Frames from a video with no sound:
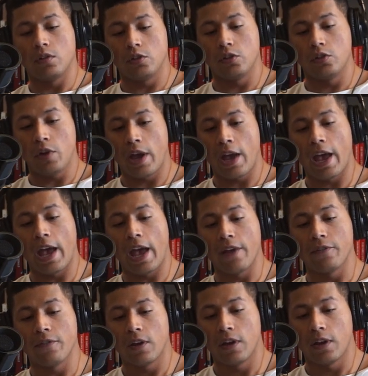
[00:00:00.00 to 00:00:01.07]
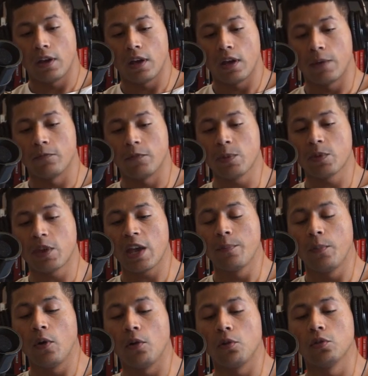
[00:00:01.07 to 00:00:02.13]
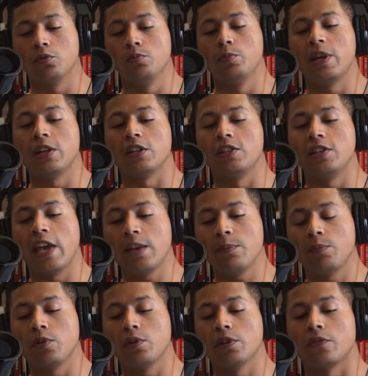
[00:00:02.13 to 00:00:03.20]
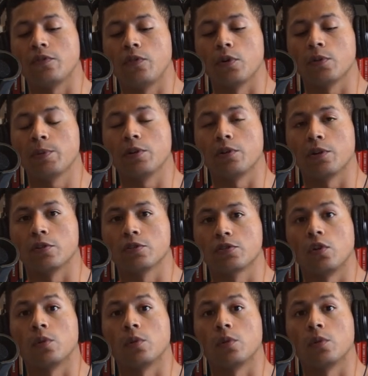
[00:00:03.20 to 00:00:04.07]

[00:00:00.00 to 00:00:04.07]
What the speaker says: you have Femke Bull, who made a debut in the 400-meter hurdles.